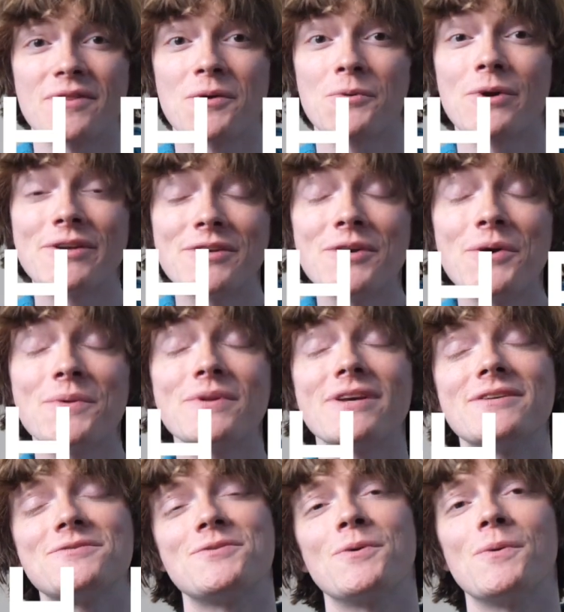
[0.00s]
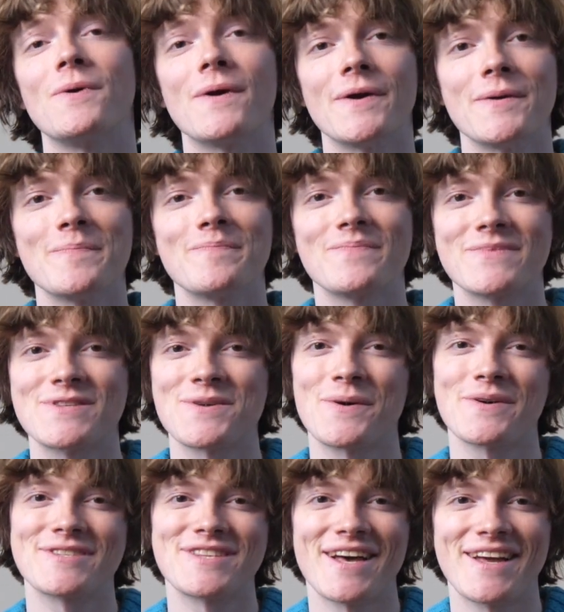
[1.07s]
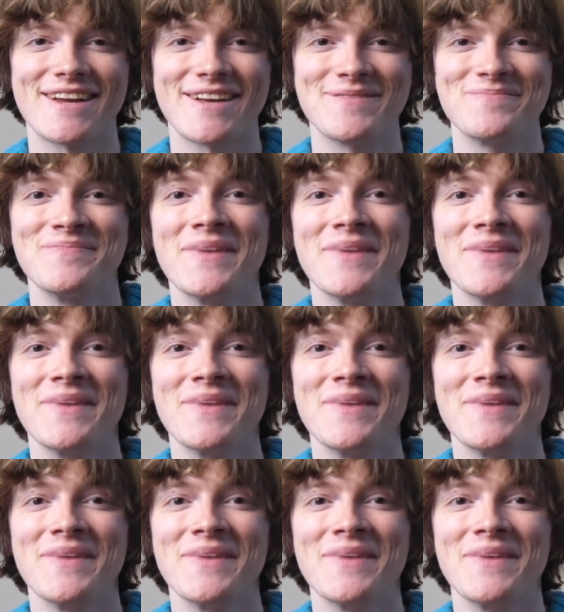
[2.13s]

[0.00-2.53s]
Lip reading: the reunion tour. So exciting.